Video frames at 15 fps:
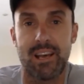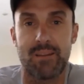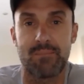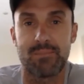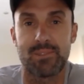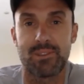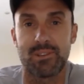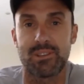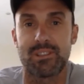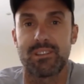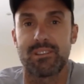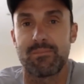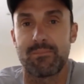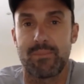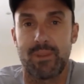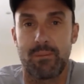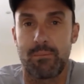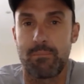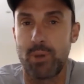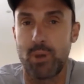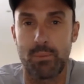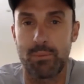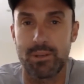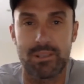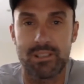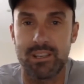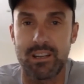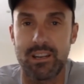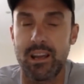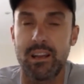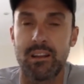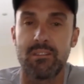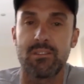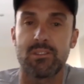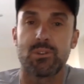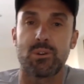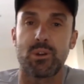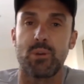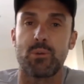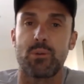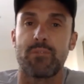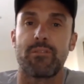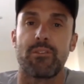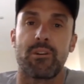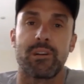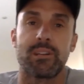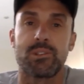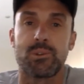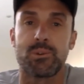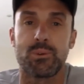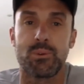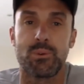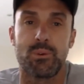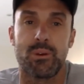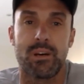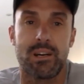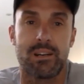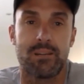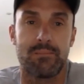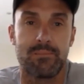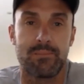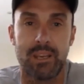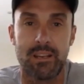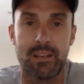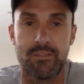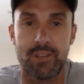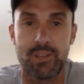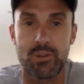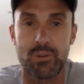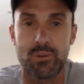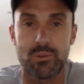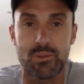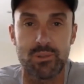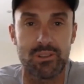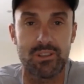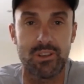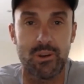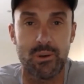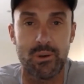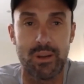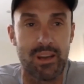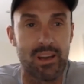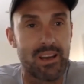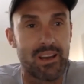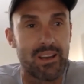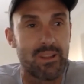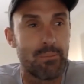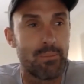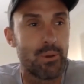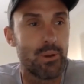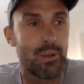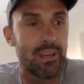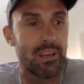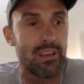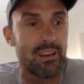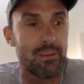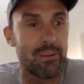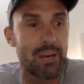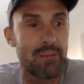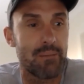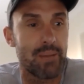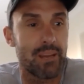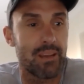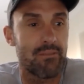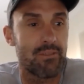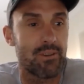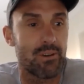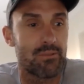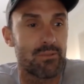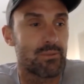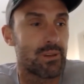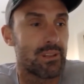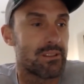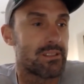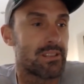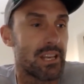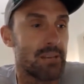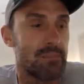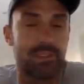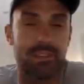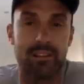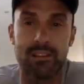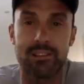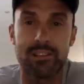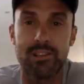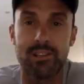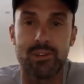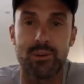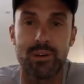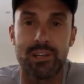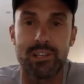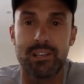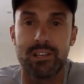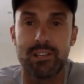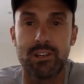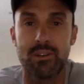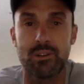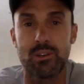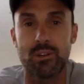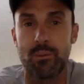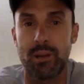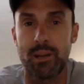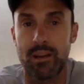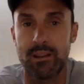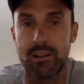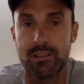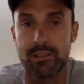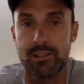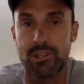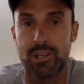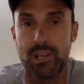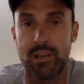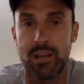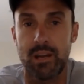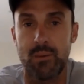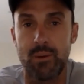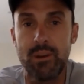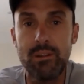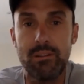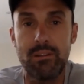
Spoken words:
just purpose and sort of you referring to individuals. So the beauty about being involved with teams in this situation is you've got so many others to share that with.